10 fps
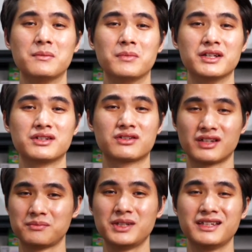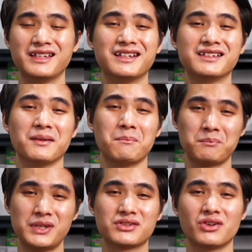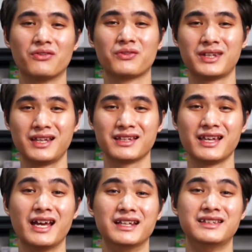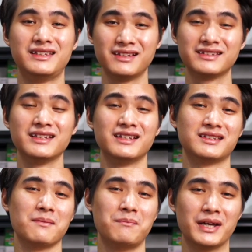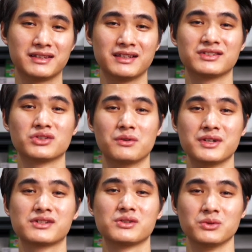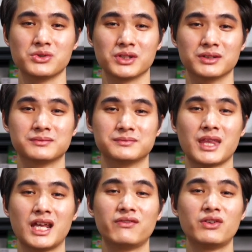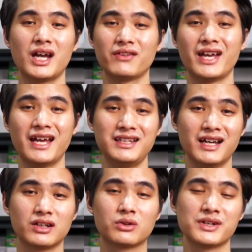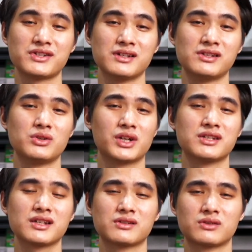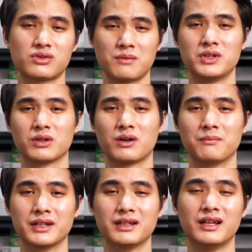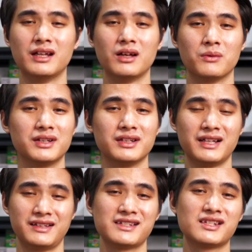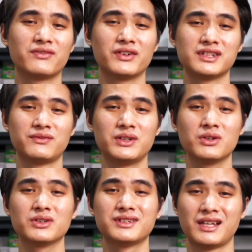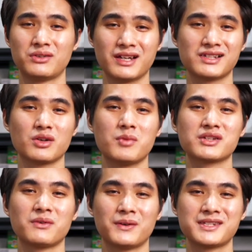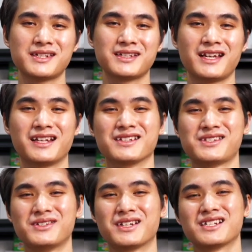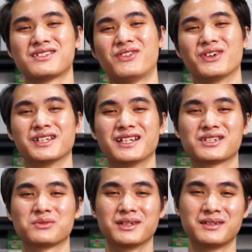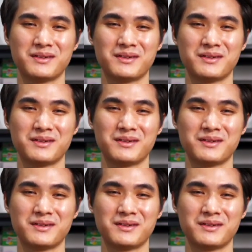but trust me, it is a piece of cake and this is the better storage solution. If you have any other questions, you can just drop me a comment. Well, that's it for this video. Thank you guys so much for watching and I'll see you guys for the next one.